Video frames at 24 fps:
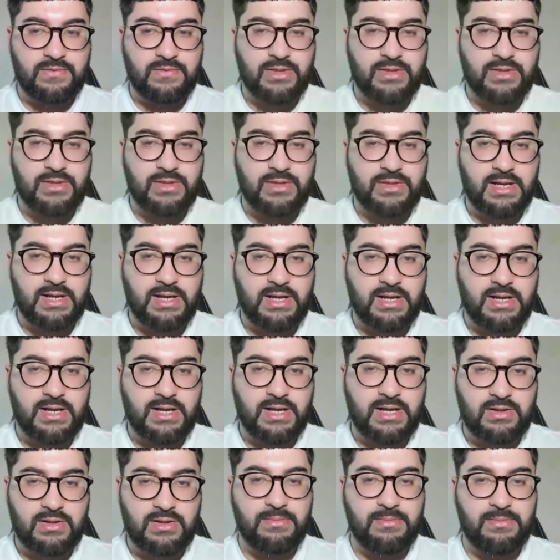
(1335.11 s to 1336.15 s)
You got Neiman
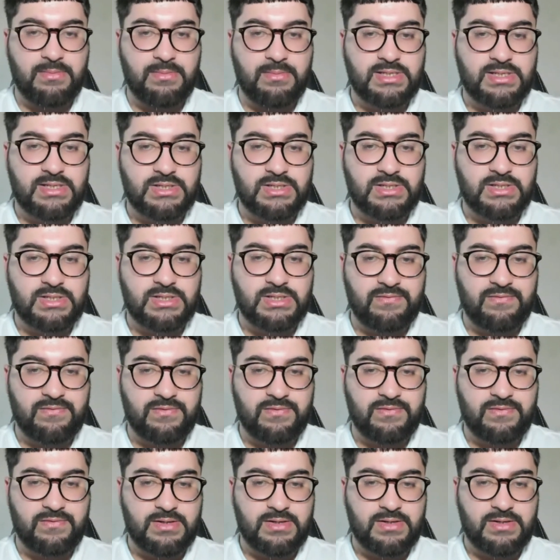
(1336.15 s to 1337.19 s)
Gracie as well fighting,